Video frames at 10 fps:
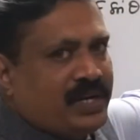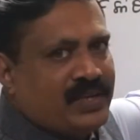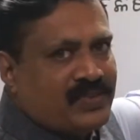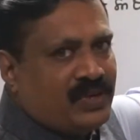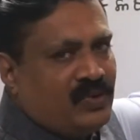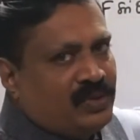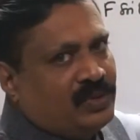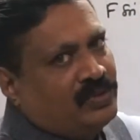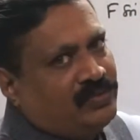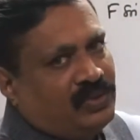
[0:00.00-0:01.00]
is equal
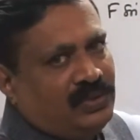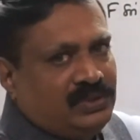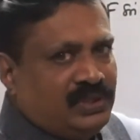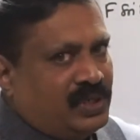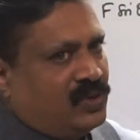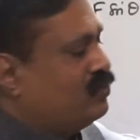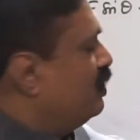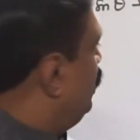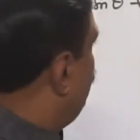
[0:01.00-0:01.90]
to force downward.